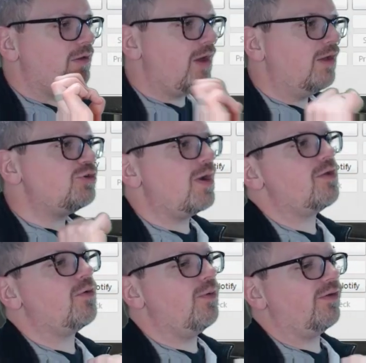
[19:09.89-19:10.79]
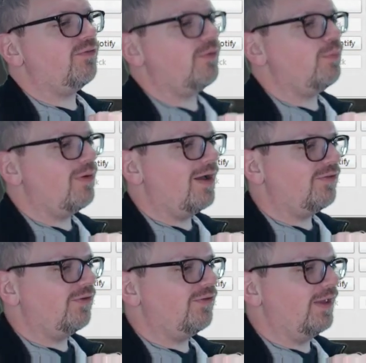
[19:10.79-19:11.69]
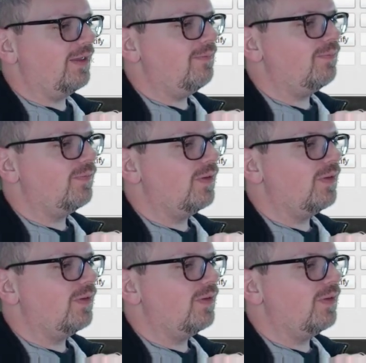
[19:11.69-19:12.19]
contract request for processing,